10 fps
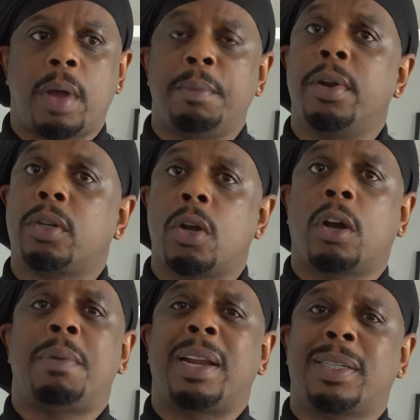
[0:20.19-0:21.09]
I'm here to talk
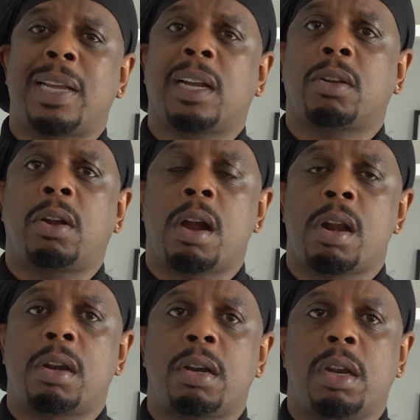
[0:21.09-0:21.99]
about is Dr.
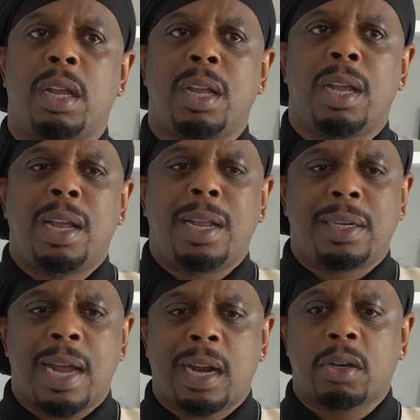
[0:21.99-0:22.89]
Carter.
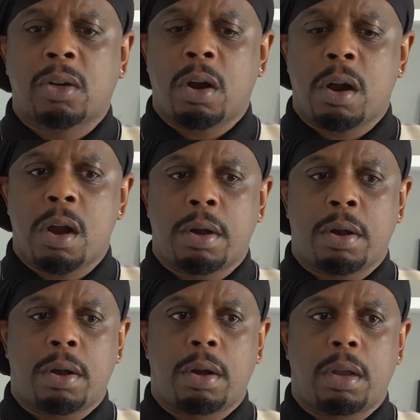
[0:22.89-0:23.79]
Dr.
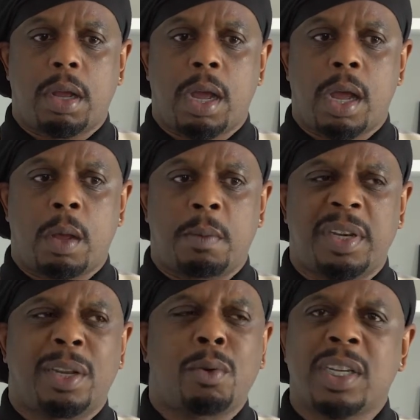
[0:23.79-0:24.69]
Carter,
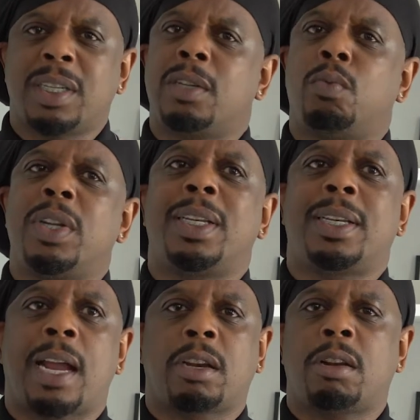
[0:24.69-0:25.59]
and the question is, what did
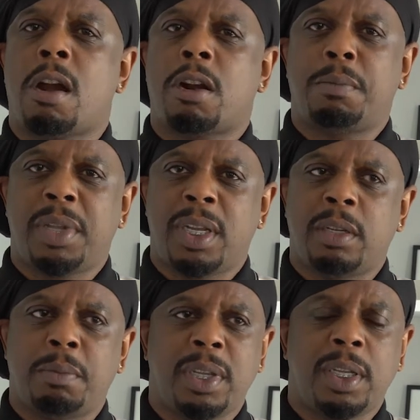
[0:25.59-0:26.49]
Dr. Carter mean
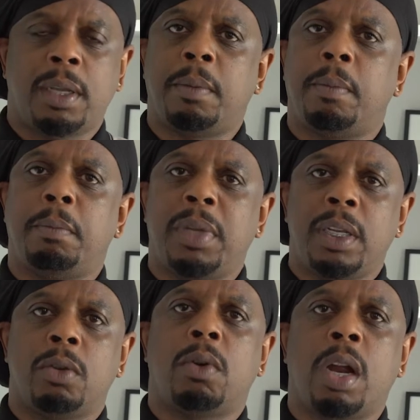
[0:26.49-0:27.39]
to me and mean
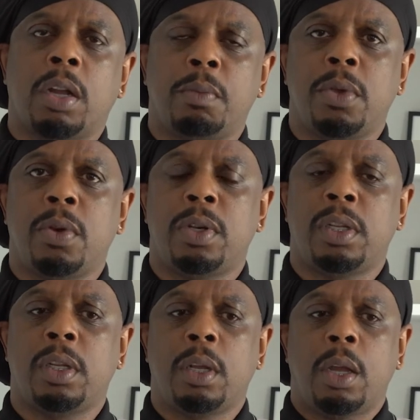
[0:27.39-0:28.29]
to our
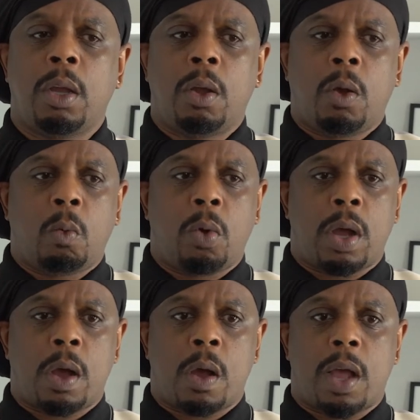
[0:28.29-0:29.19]
community?
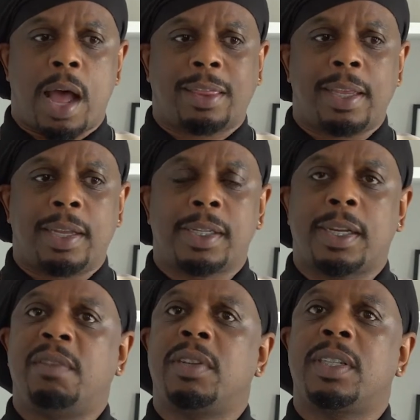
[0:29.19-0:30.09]
Well, I think it's
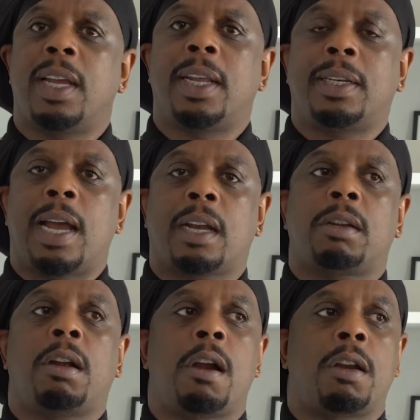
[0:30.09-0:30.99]
safe to say that Dr.
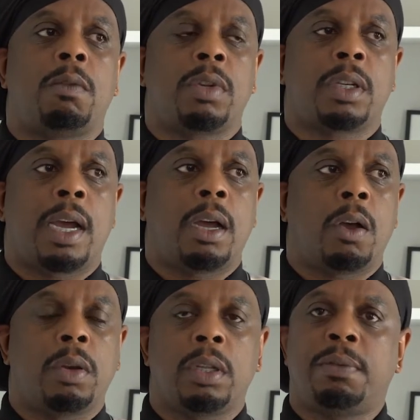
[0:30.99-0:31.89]
Carter was not
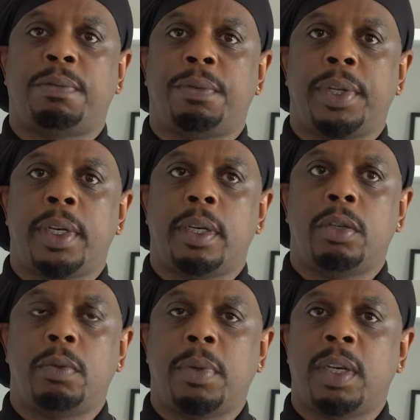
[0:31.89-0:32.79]
only a friend
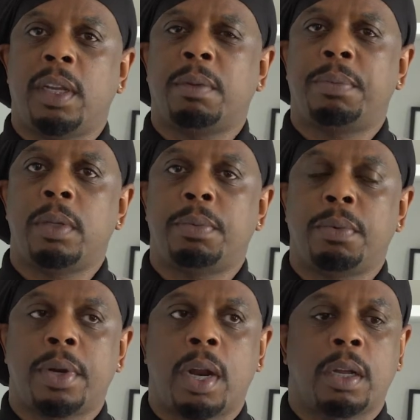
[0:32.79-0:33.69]
to many of the people
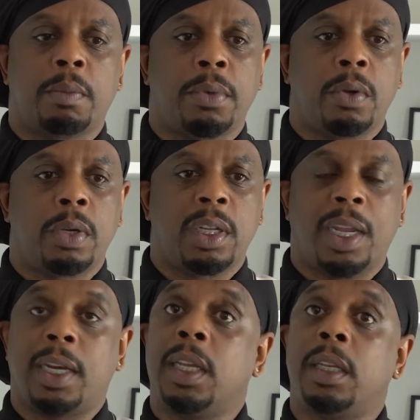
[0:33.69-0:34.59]
in our community
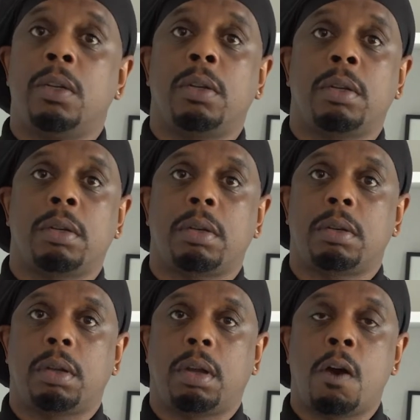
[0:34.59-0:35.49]
and a healer
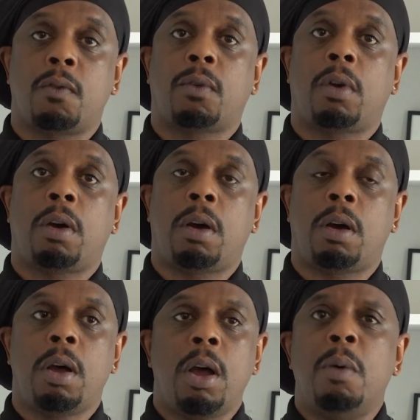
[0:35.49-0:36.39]
overall,
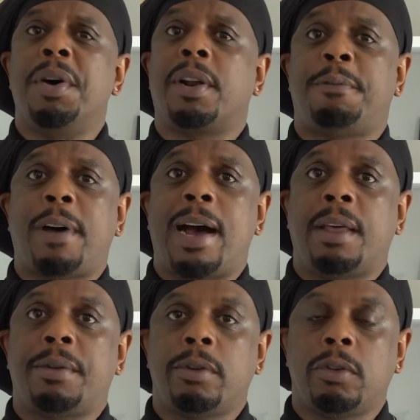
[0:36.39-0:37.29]
but a
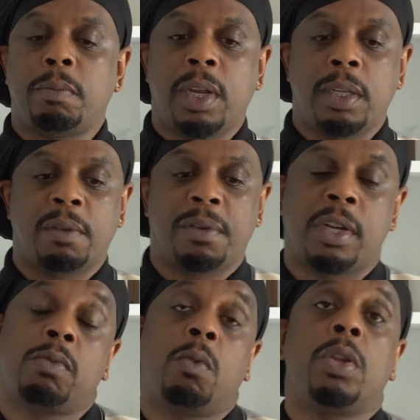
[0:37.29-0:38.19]
father to many of
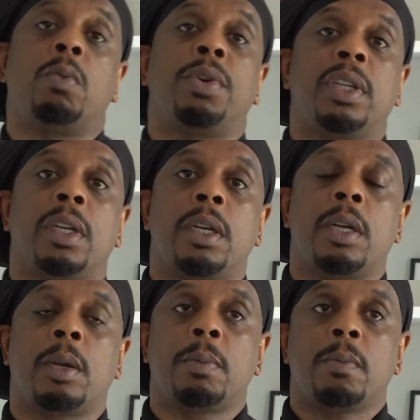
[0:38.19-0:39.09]
us when we were young.
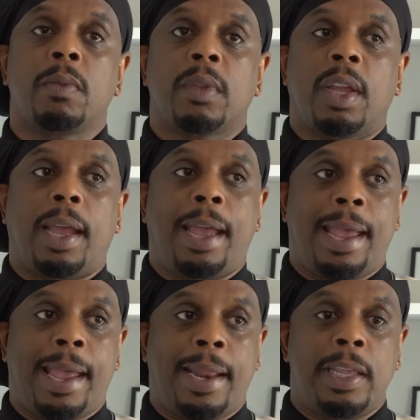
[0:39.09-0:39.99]

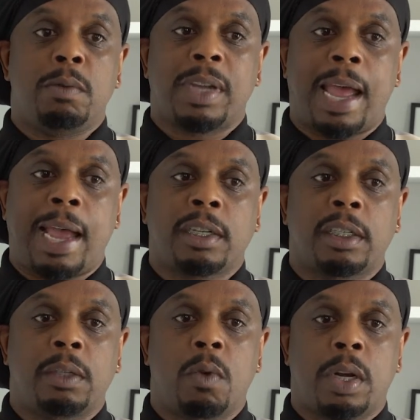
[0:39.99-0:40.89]
And he was
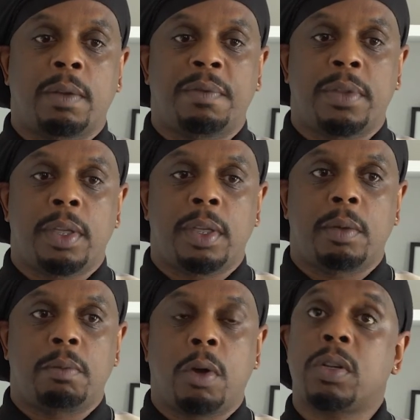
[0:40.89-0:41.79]
actually one of the
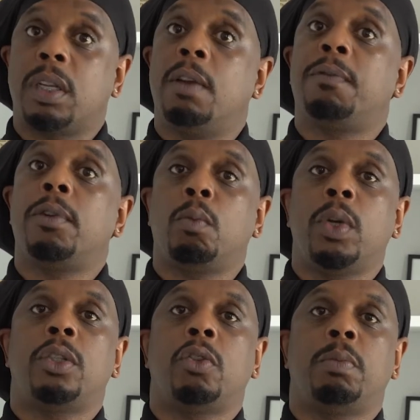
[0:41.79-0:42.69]
most
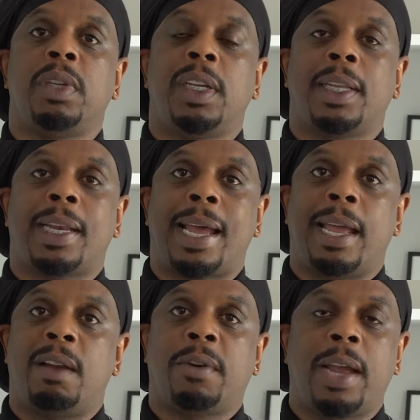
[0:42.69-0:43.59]
influential men that I
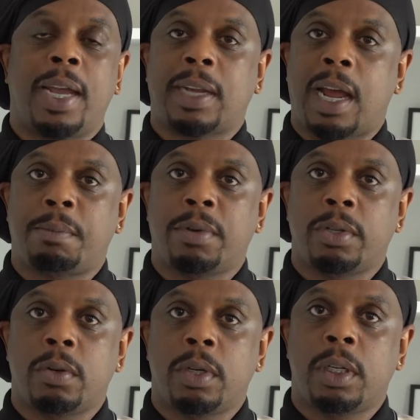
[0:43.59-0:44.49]
ever had the
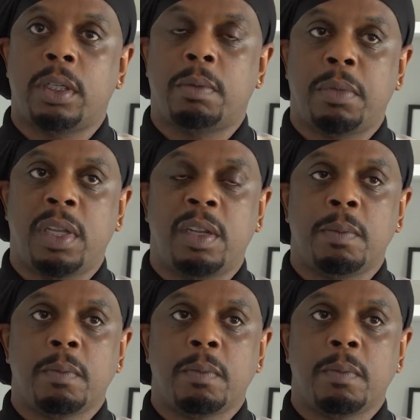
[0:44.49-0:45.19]
opportunity to meet.